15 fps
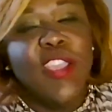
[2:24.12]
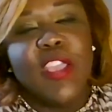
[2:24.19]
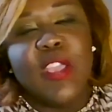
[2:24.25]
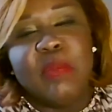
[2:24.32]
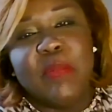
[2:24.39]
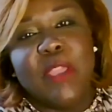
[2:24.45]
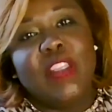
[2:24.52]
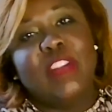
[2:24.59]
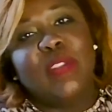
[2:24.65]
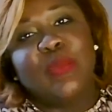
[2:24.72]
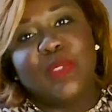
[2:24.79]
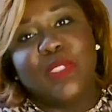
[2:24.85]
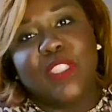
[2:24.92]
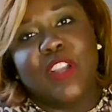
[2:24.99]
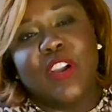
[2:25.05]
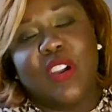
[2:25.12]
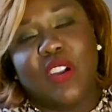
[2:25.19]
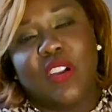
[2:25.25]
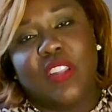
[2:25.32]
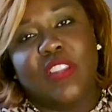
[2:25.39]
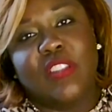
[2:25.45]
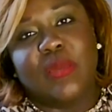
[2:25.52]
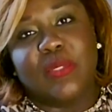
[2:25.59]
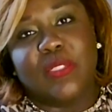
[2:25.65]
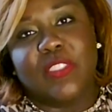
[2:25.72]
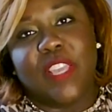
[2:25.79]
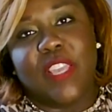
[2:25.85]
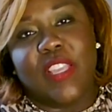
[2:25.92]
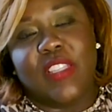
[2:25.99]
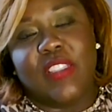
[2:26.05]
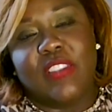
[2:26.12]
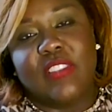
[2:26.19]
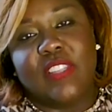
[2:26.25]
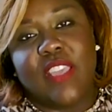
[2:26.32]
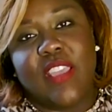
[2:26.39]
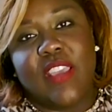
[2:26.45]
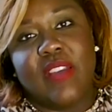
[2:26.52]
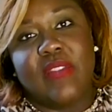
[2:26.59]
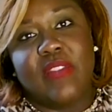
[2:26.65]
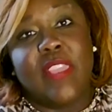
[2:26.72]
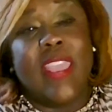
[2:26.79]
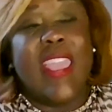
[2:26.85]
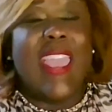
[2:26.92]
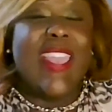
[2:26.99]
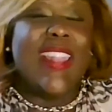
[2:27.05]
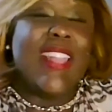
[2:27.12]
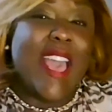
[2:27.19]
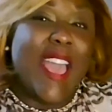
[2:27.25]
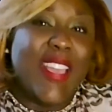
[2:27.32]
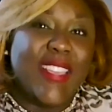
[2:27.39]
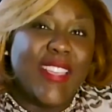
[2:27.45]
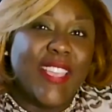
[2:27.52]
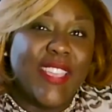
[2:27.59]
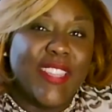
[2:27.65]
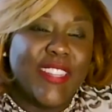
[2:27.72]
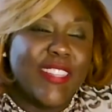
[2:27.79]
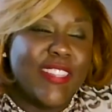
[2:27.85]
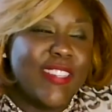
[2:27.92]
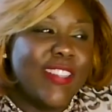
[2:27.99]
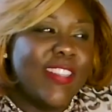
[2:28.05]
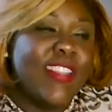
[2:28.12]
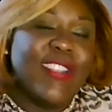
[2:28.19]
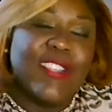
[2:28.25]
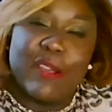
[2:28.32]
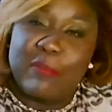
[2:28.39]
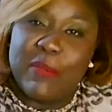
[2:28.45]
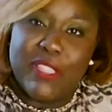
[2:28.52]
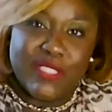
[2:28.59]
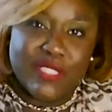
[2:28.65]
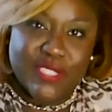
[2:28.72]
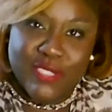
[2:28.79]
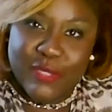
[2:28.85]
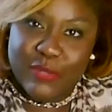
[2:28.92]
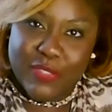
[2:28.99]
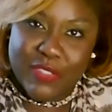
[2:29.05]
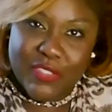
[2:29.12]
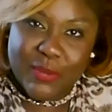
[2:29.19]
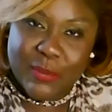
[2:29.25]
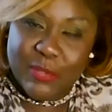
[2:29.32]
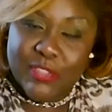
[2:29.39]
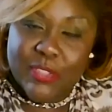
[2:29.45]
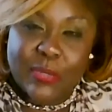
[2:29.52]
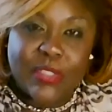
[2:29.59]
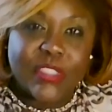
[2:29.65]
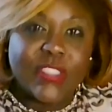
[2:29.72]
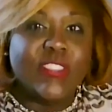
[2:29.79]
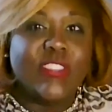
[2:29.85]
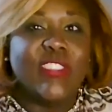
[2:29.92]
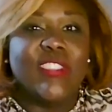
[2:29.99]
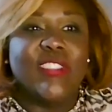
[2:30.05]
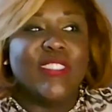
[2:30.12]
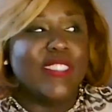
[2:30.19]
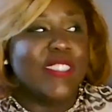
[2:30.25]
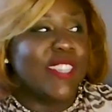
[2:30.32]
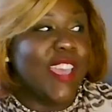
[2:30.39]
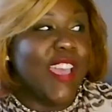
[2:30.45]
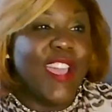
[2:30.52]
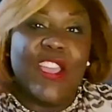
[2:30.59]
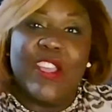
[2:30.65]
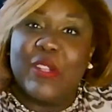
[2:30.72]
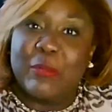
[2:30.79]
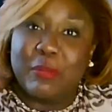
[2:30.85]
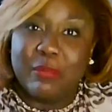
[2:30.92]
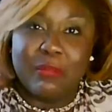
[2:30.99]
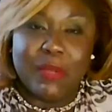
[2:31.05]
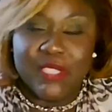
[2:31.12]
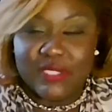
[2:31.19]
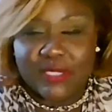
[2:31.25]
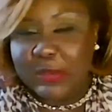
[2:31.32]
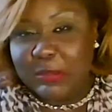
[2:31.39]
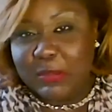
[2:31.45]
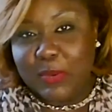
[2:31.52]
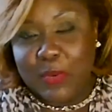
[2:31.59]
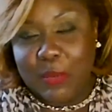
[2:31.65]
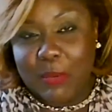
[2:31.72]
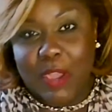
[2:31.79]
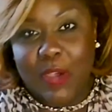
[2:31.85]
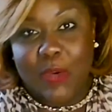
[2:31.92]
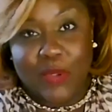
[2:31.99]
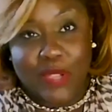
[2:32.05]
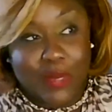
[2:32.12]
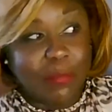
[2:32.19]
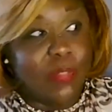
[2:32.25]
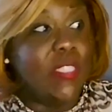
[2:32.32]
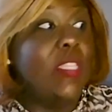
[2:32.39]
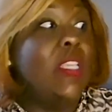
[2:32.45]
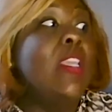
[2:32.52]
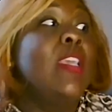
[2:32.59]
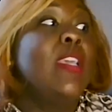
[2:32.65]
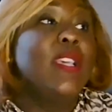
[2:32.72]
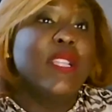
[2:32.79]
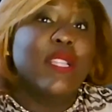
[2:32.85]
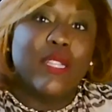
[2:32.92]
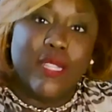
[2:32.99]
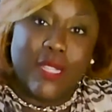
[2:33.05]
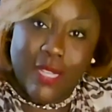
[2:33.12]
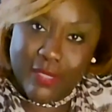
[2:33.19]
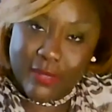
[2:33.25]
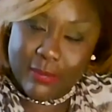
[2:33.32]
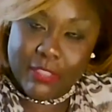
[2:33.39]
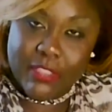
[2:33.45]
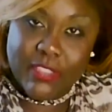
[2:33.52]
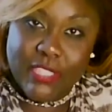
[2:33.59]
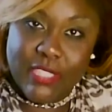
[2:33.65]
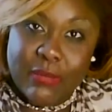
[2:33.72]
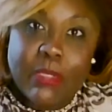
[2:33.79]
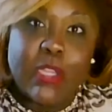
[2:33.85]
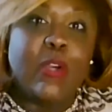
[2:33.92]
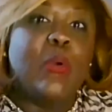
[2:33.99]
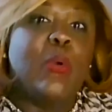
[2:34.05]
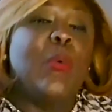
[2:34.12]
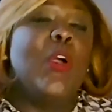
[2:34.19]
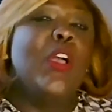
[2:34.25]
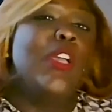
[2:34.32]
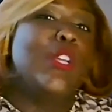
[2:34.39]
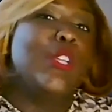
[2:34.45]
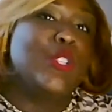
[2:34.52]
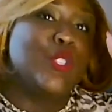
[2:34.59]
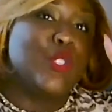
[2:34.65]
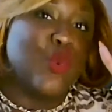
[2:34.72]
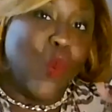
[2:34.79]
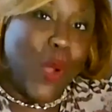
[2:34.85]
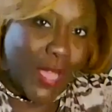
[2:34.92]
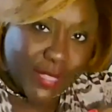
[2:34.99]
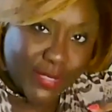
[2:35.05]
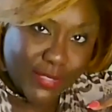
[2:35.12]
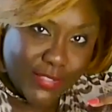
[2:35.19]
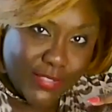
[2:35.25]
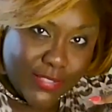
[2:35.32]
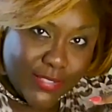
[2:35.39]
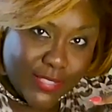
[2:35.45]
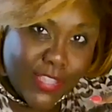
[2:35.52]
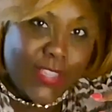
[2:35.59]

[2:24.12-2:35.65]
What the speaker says: it makes it really hard to retain staff. And I get it. I mentioned in the first episode of this season that I had to basically blow up my whole company, let the team go twice,